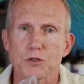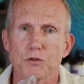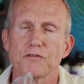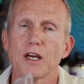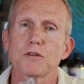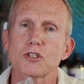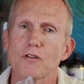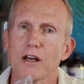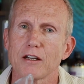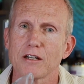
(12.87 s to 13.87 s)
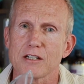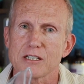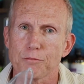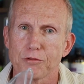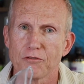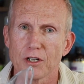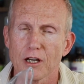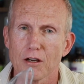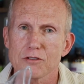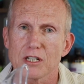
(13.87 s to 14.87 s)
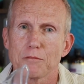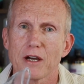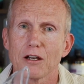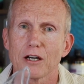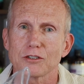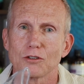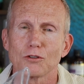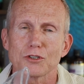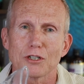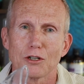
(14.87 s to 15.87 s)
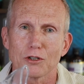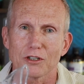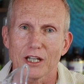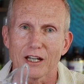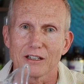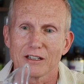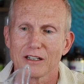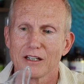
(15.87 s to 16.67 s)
which we've demonstrated in a separate video, so you may like to also look at that.